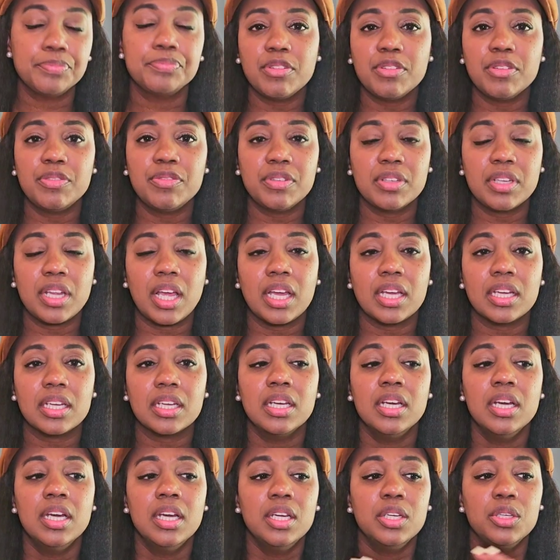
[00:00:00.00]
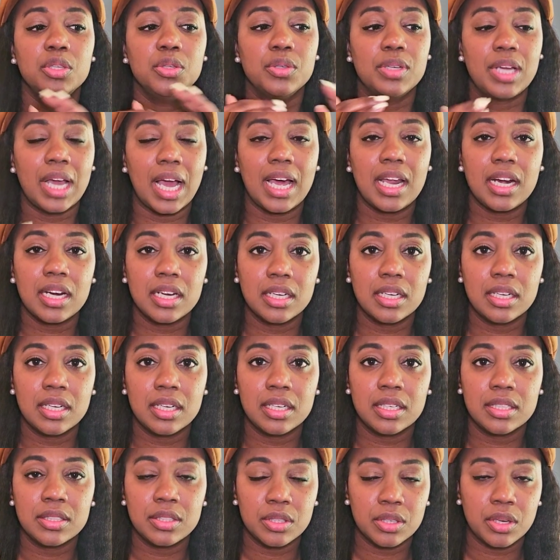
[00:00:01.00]
If you feel like you got
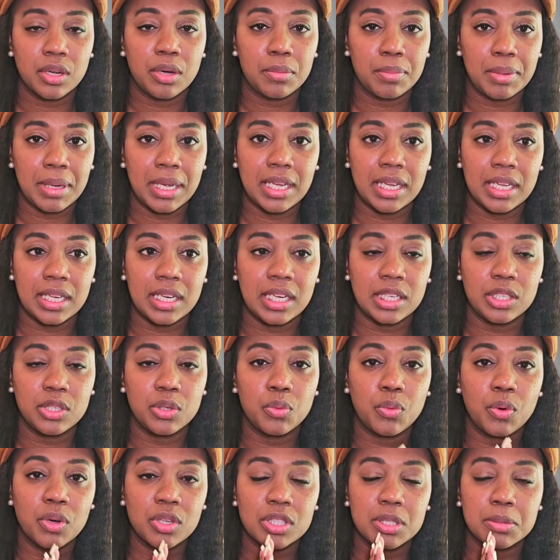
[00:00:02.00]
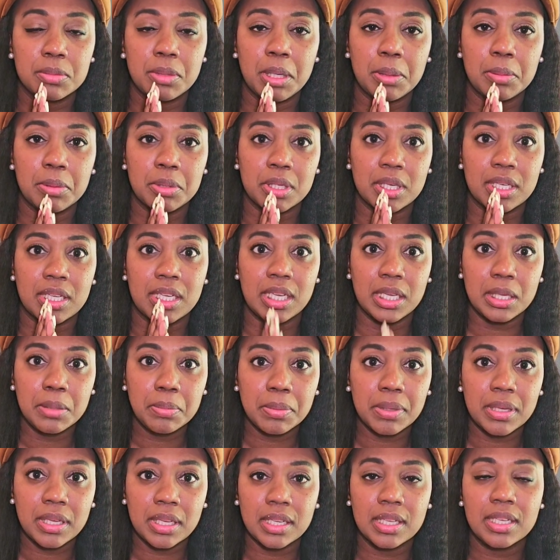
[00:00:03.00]
a pan and you want to be able to
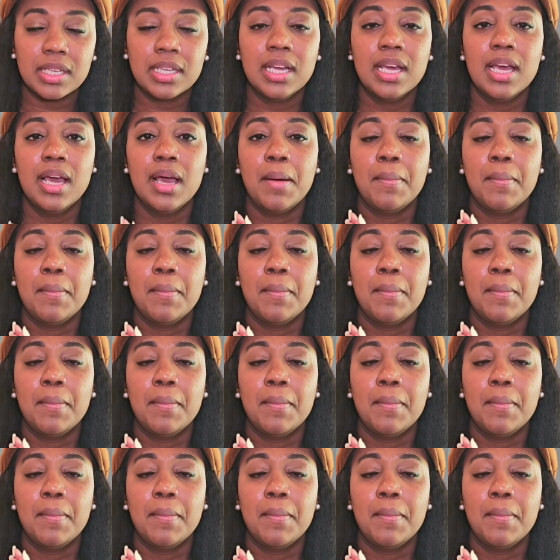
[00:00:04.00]
keep it,